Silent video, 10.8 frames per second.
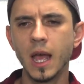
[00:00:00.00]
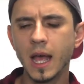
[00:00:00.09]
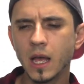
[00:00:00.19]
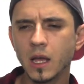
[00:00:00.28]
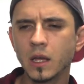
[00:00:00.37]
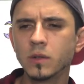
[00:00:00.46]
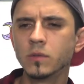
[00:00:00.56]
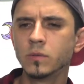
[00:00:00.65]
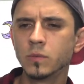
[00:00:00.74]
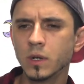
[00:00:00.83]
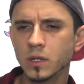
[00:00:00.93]
I
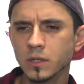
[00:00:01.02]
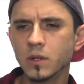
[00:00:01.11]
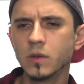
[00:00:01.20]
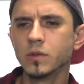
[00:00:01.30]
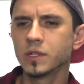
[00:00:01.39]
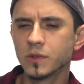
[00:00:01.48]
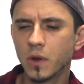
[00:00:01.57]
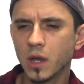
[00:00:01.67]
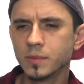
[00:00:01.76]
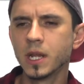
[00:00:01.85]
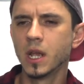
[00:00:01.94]
don't want no
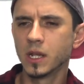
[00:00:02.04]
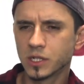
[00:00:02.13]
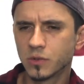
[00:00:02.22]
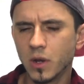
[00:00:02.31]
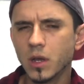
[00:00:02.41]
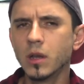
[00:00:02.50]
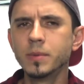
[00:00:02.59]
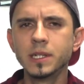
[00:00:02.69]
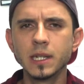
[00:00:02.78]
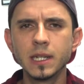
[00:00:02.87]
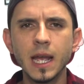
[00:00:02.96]
scrubs. A scrub
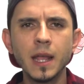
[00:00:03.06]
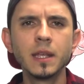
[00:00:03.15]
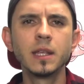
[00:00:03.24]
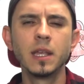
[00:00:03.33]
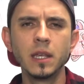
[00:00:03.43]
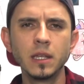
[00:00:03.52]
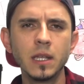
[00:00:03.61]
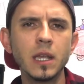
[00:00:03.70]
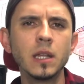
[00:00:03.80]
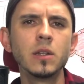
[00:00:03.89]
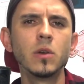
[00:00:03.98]
is a guy that can't
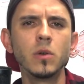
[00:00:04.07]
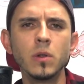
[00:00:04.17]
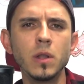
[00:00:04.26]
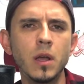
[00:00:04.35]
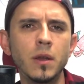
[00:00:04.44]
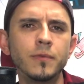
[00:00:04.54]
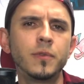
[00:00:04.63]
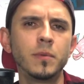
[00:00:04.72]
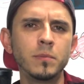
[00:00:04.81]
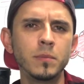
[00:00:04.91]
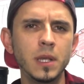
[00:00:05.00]
get no love
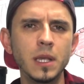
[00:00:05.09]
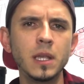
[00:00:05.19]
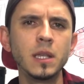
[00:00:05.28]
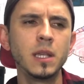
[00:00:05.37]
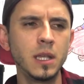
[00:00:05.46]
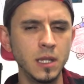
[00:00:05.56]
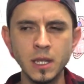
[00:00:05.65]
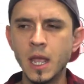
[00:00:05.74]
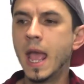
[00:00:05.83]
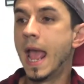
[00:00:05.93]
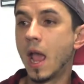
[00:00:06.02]
from me.
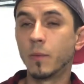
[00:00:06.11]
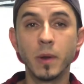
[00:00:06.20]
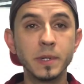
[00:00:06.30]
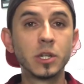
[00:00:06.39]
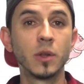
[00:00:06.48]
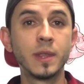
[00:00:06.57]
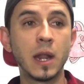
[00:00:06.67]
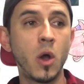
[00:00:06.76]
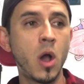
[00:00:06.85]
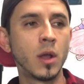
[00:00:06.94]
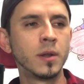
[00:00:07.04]
And when we turned that
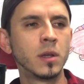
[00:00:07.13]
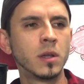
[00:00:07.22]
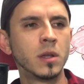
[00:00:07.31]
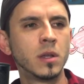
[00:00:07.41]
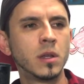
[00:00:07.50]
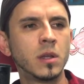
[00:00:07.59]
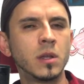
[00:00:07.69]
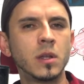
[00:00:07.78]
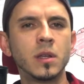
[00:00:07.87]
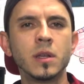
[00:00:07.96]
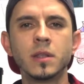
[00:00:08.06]
on,
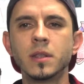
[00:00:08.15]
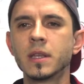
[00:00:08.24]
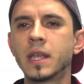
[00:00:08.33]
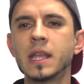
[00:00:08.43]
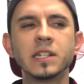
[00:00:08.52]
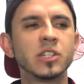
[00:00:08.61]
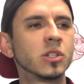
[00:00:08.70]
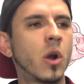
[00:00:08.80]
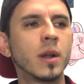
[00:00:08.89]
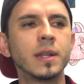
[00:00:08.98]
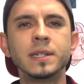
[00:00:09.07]
the kids
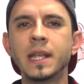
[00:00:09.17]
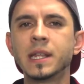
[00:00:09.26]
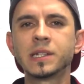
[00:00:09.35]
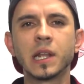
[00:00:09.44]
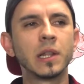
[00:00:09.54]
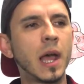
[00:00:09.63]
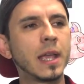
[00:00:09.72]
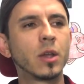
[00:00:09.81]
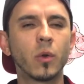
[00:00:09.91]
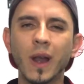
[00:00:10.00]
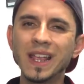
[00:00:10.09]
started dancing like
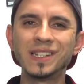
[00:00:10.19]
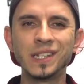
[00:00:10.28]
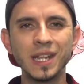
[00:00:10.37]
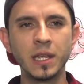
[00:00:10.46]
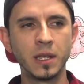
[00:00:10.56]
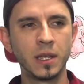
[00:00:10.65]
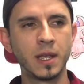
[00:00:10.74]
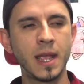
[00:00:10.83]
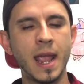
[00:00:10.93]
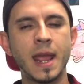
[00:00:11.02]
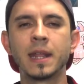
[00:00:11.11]
crazy,
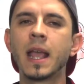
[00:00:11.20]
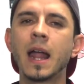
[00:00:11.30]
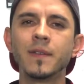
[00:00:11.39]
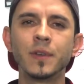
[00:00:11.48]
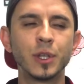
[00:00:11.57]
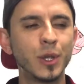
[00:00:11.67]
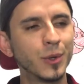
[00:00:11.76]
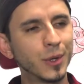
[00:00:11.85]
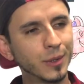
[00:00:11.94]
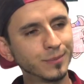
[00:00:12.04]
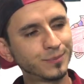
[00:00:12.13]
and it got even
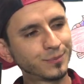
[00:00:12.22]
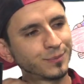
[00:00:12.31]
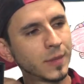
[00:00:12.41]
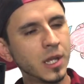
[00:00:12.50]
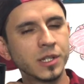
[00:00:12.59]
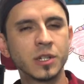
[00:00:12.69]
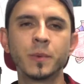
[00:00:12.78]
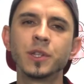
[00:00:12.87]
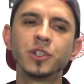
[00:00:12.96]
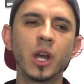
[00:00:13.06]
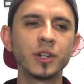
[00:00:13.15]
cuter. So when the
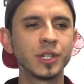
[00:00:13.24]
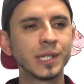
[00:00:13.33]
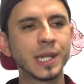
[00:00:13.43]
judges